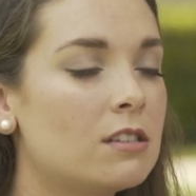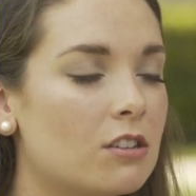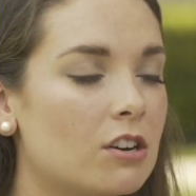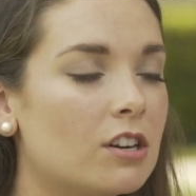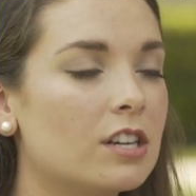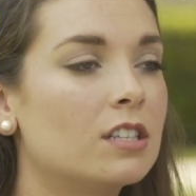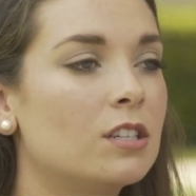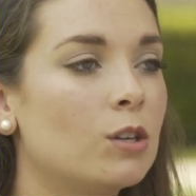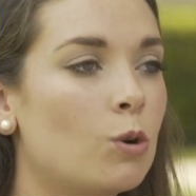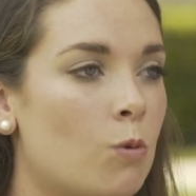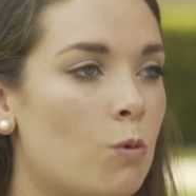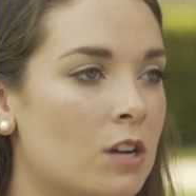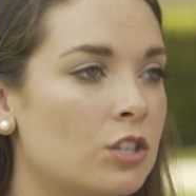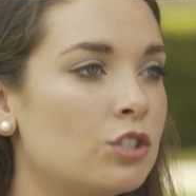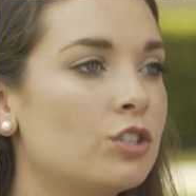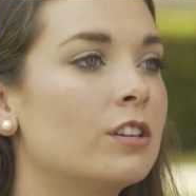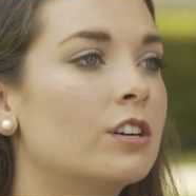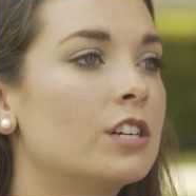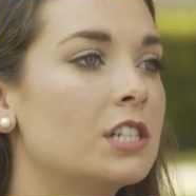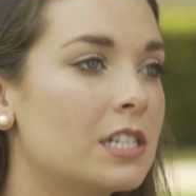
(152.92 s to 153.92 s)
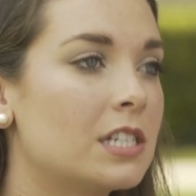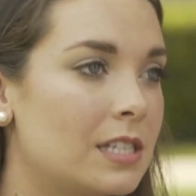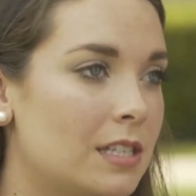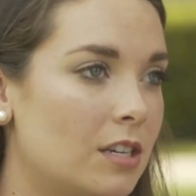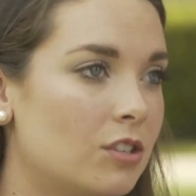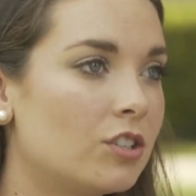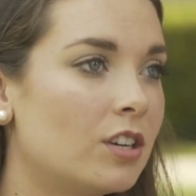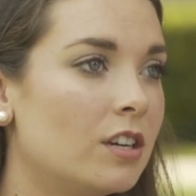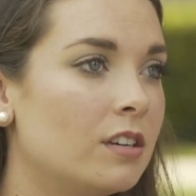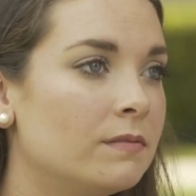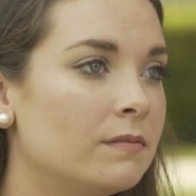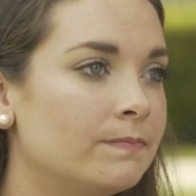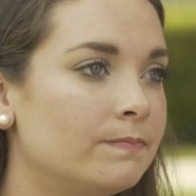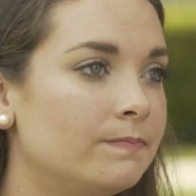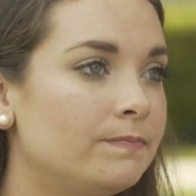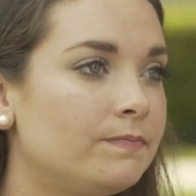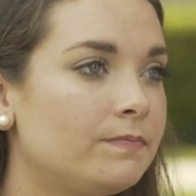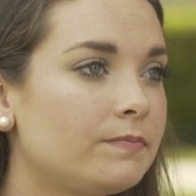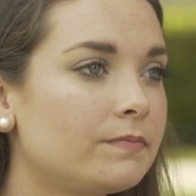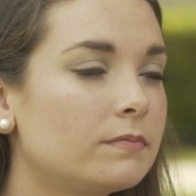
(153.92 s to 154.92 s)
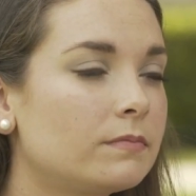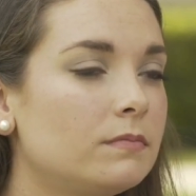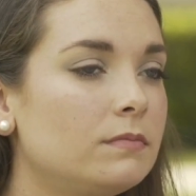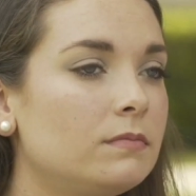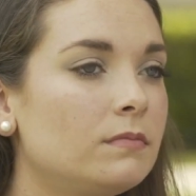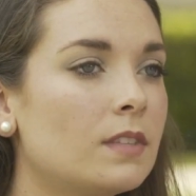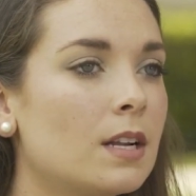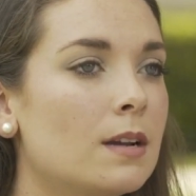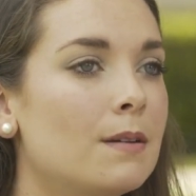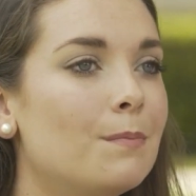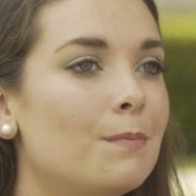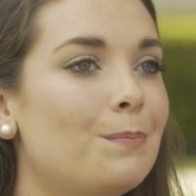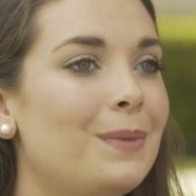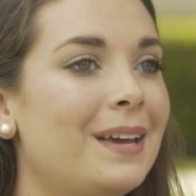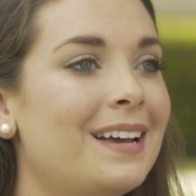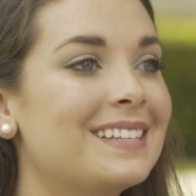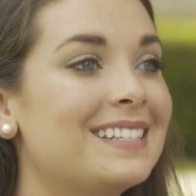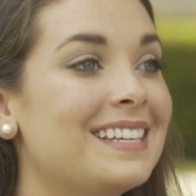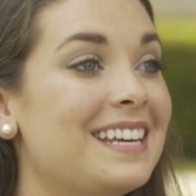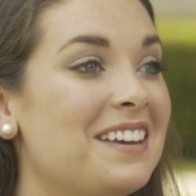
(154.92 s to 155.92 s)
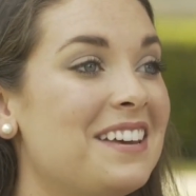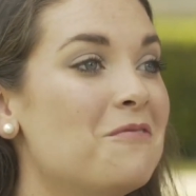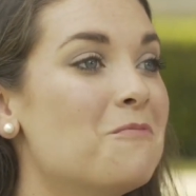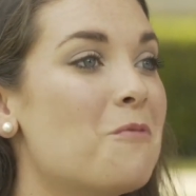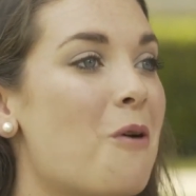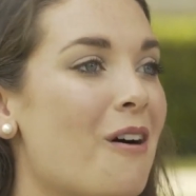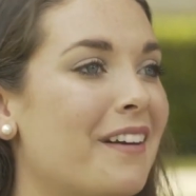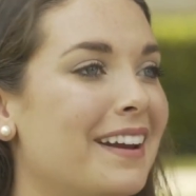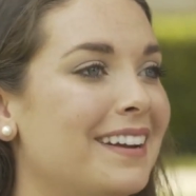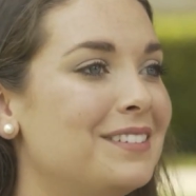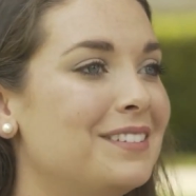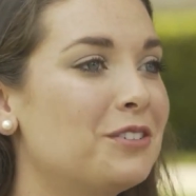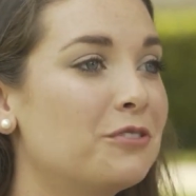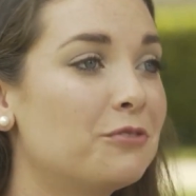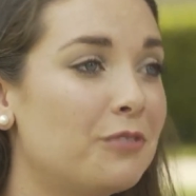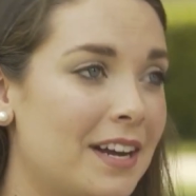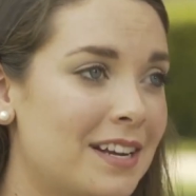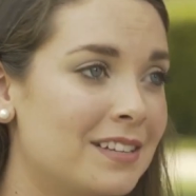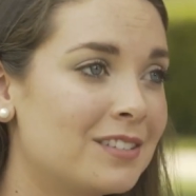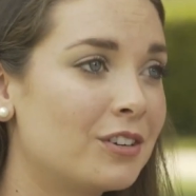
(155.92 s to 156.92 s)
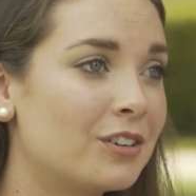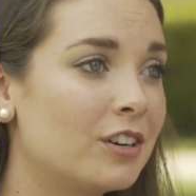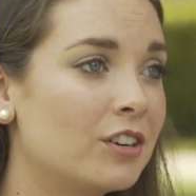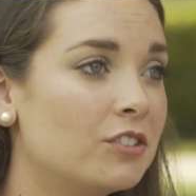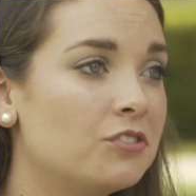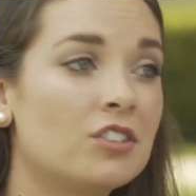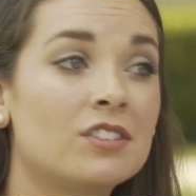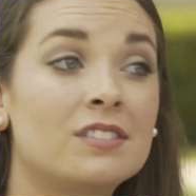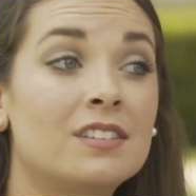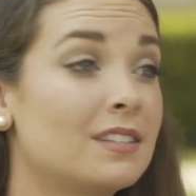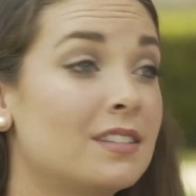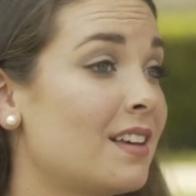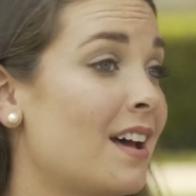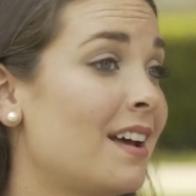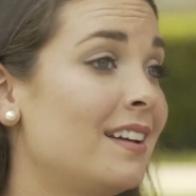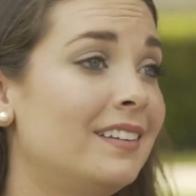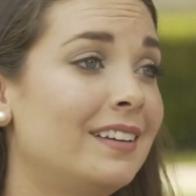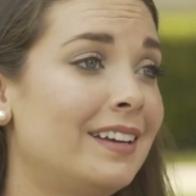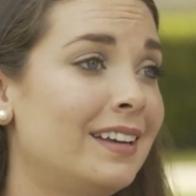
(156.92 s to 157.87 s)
he started to question our decision because he wanted to raise her just as I